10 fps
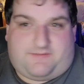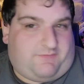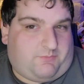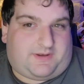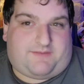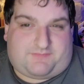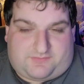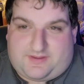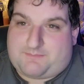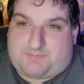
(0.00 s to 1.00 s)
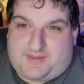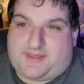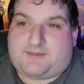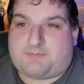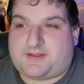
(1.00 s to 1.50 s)
if you want to even say
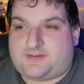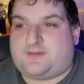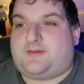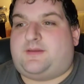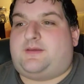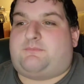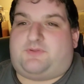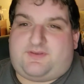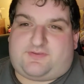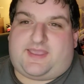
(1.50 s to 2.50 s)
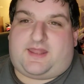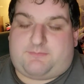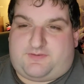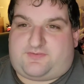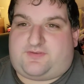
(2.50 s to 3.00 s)
big, but Police
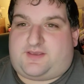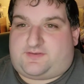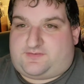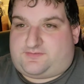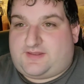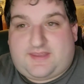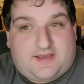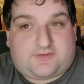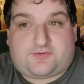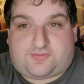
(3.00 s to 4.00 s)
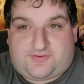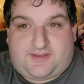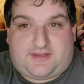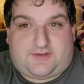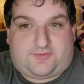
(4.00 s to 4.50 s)
Academy 6, City Under
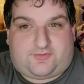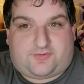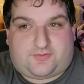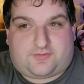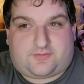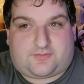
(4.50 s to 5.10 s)
Siege.